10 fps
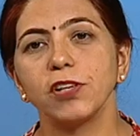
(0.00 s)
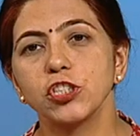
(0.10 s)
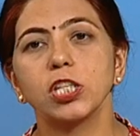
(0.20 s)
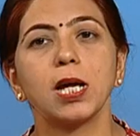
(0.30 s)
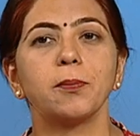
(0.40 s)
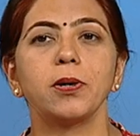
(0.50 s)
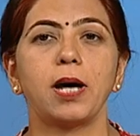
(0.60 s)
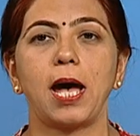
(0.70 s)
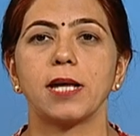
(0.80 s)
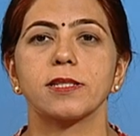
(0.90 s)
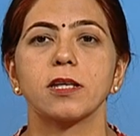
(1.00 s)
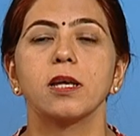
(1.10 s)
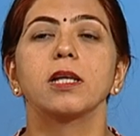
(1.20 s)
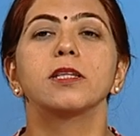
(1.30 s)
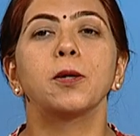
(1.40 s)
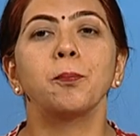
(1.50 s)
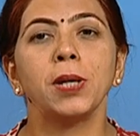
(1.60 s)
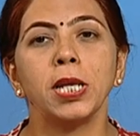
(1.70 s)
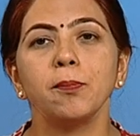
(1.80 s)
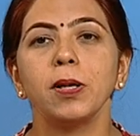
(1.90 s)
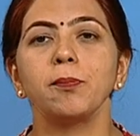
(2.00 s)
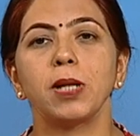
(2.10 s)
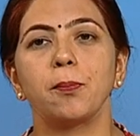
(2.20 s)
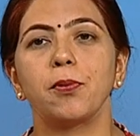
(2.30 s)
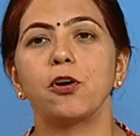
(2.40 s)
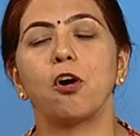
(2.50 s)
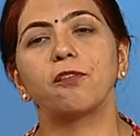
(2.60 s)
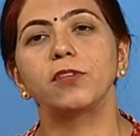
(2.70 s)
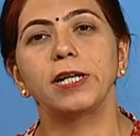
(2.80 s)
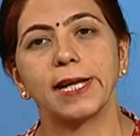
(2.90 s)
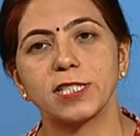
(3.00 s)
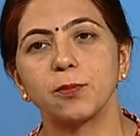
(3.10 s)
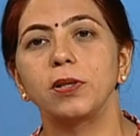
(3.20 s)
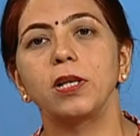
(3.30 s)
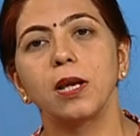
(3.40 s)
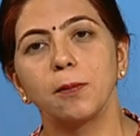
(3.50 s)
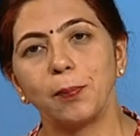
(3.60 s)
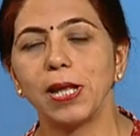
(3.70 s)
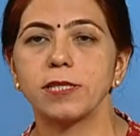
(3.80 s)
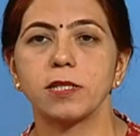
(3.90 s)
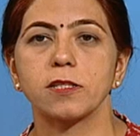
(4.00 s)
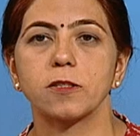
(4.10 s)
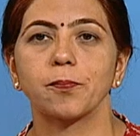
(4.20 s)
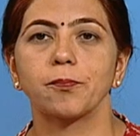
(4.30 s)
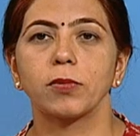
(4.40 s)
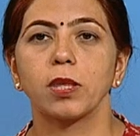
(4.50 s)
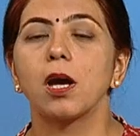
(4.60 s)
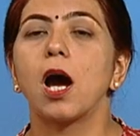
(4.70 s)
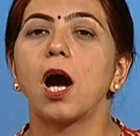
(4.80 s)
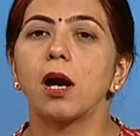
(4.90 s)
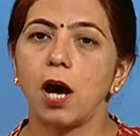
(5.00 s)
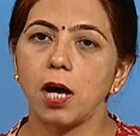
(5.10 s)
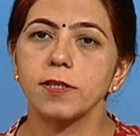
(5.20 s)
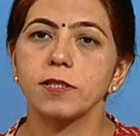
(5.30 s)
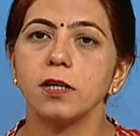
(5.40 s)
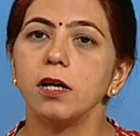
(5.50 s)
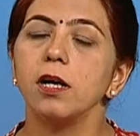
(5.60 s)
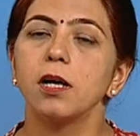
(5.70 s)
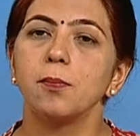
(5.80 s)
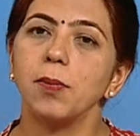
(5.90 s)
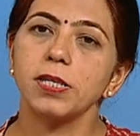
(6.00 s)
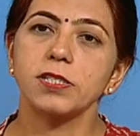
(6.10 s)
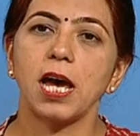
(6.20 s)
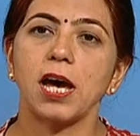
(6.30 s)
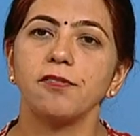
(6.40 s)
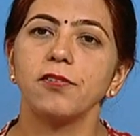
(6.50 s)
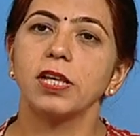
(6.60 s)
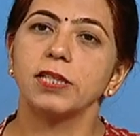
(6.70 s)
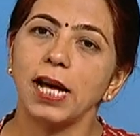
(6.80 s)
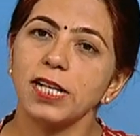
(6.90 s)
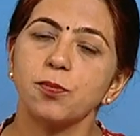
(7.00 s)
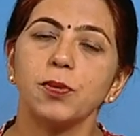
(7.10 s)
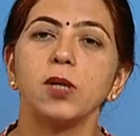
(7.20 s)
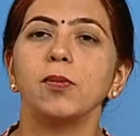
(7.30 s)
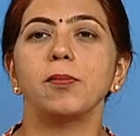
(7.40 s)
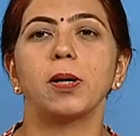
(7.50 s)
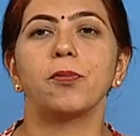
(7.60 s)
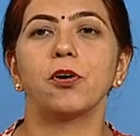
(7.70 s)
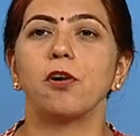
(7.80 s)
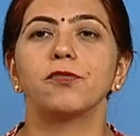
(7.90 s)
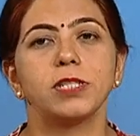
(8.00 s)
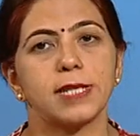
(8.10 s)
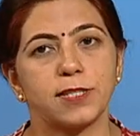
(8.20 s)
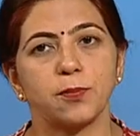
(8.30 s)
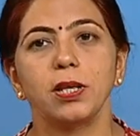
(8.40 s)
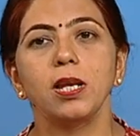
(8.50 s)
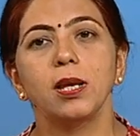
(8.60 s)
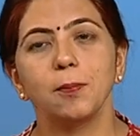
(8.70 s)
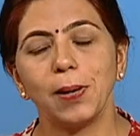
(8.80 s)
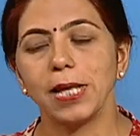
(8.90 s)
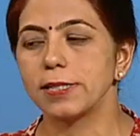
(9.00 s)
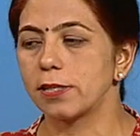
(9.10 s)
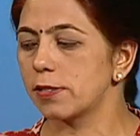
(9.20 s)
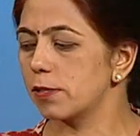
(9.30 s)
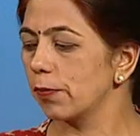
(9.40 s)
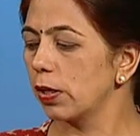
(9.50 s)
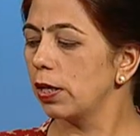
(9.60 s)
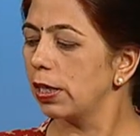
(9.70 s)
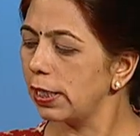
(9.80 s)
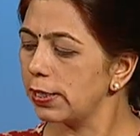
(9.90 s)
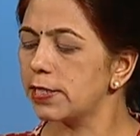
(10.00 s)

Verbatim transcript: which number has the minimum number of the decimal places. Our answer must have that minimum number of the decimal places. Let's